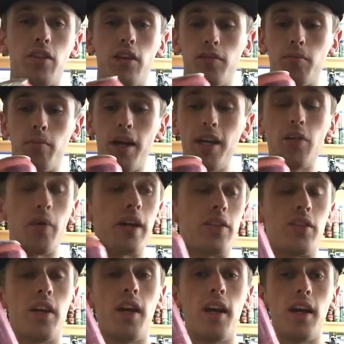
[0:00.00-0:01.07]
stuff. But
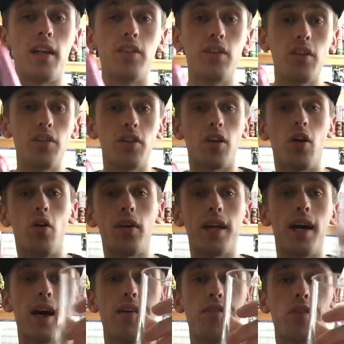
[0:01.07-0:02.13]
anyways, it's nice and cold.
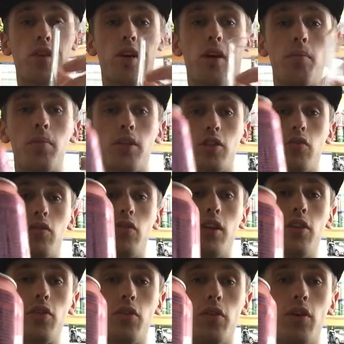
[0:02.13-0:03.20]
Have one cup. Let's go
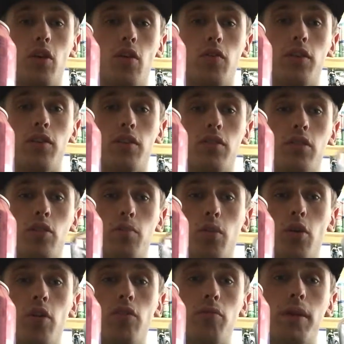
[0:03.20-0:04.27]
straight to it. Hopefully it doesn't
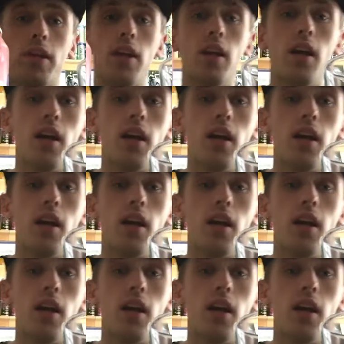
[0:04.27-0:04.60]
explode over me.